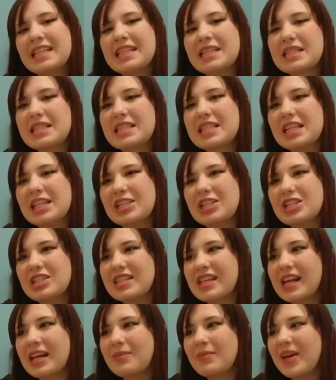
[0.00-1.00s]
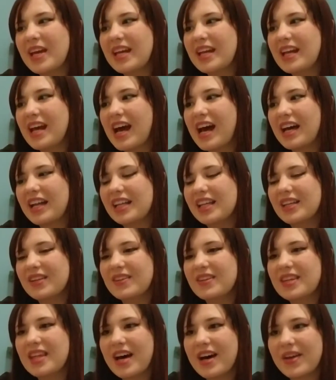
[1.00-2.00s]
stitches that I made out
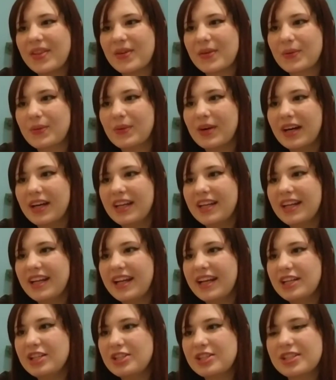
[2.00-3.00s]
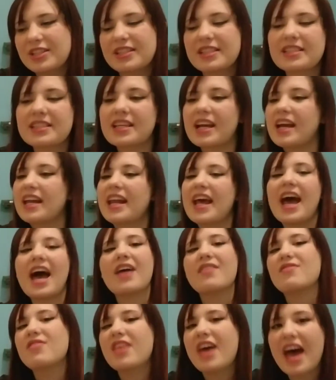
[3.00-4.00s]
of the other one and just kind of
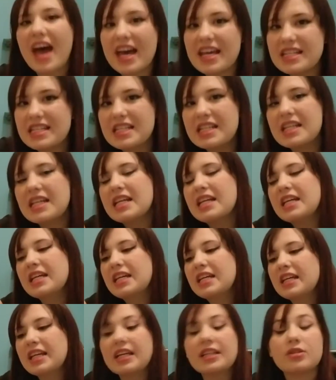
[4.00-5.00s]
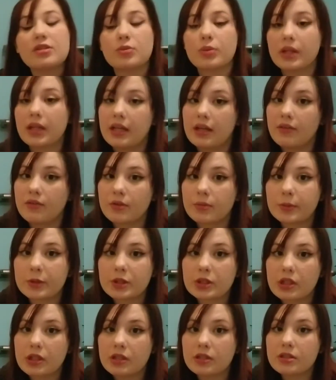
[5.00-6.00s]
have that. It's a really comfortable
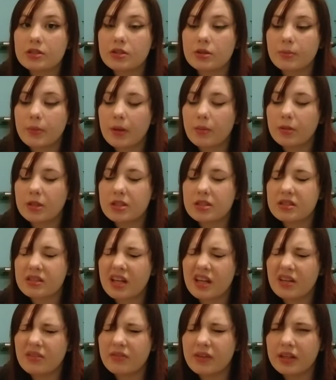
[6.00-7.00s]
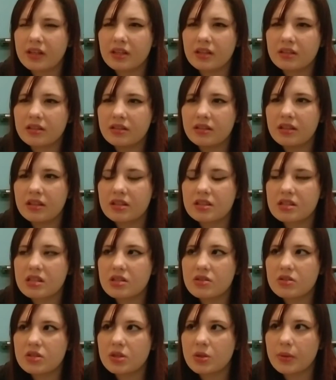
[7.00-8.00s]
skirt, so I'll probably just kind of find an
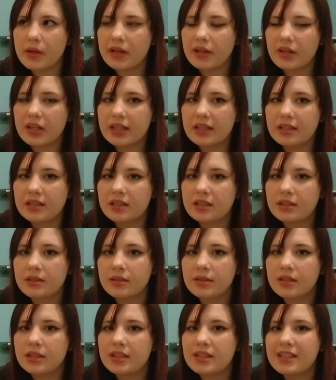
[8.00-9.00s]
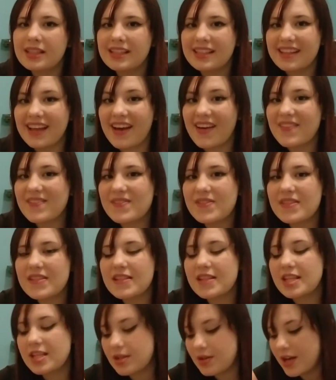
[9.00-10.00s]
excuse to wear it. Yeah,
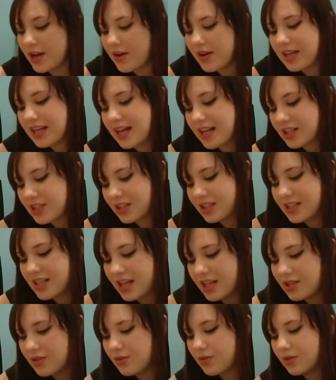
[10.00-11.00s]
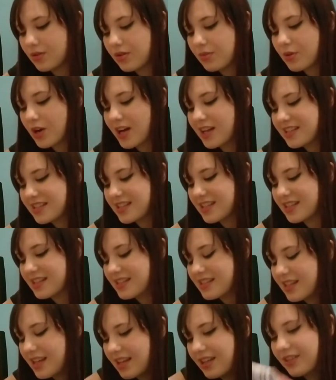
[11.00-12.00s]
so now I can actually take you through the
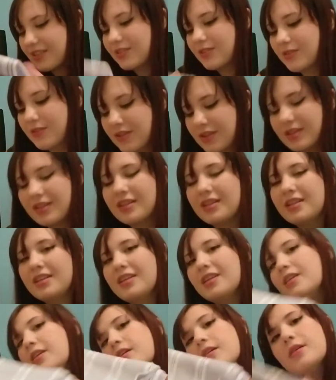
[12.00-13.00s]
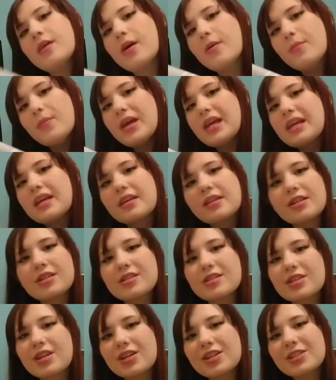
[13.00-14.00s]
process of making the
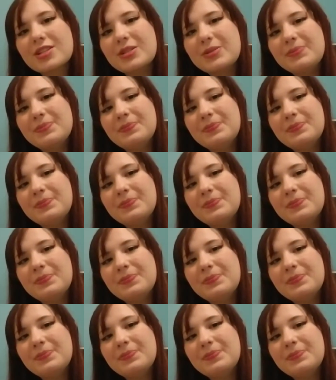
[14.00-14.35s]
skirt.